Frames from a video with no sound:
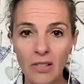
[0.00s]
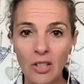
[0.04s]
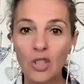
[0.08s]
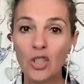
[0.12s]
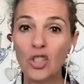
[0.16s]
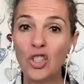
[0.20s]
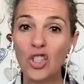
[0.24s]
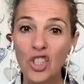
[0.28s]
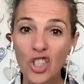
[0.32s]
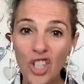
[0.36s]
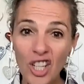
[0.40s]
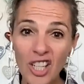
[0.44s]

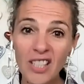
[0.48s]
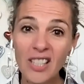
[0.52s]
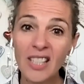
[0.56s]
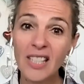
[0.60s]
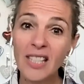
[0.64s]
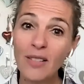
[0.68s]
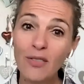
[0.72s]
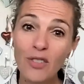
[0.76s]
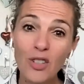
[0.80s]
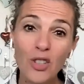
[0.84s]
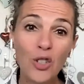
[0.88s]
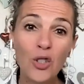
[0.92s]
you
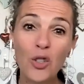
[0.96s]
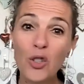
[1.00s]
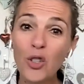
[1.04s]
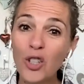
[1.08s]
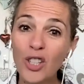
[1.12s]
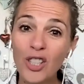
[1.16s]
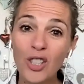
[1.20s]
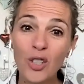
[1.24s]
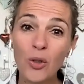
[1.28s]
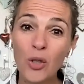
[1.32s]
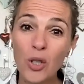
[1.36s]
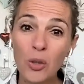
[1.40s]
just never knew
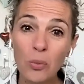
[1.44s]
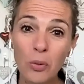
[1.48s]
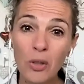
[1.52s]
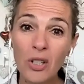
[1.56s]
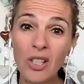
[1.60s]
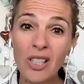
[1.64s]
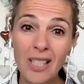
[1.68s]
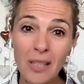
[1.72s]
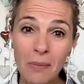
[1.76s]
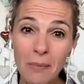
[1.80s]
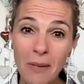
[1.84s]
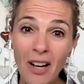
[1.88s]
because he always
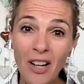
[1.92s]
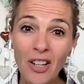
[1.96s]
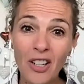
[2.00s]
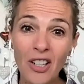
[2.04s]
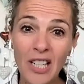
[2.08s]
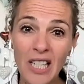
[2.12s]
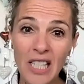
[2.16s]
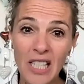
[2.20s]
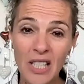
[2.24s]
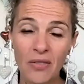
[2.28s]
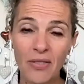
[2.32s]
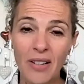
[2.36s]
put a smile
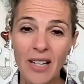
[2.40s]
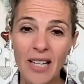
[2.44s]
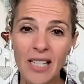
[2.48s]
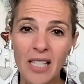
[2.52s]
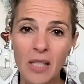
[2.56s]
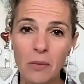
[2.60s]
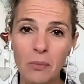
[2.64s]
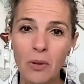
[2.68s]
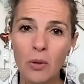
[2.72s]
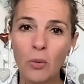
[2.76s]
on his face.